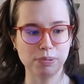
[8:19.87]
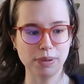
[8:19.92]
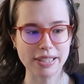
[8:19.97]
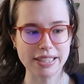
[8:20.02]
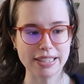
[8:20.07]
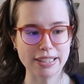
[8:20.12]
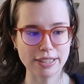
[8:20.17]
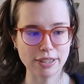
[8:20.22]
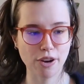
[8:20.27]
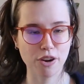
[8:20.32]

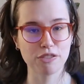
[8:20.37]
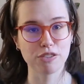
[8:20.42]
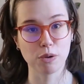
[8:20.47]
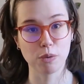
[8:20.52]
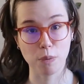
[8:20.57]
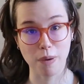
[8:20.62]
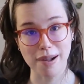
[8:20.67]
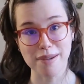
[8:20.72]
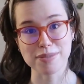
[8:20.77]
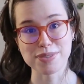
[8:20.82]
be
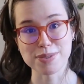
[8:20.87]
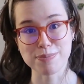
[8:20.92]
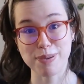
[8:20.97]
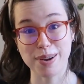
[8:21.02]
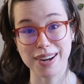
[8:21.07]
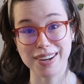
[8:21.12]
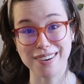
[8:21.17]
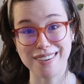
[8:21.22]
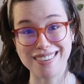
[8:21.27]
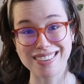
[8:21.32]
overwhelmed
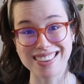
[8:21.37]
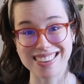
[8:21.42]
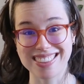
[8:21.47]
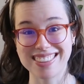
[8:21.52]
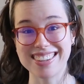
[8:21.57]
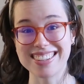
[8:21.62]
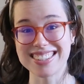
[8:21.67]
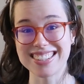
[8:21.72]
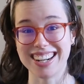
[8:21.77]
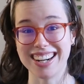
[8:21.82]
by all the
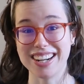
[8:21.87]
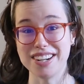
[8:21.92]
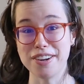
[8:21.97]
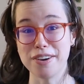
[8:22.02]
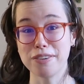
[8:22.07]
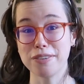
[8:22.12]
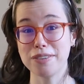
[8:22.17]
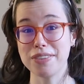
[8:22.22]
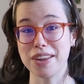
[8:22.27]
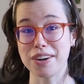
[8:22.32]
things that I
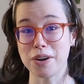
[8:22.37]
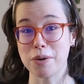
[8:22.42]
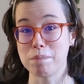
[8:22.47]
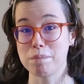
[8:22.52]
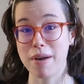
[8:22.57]
know that are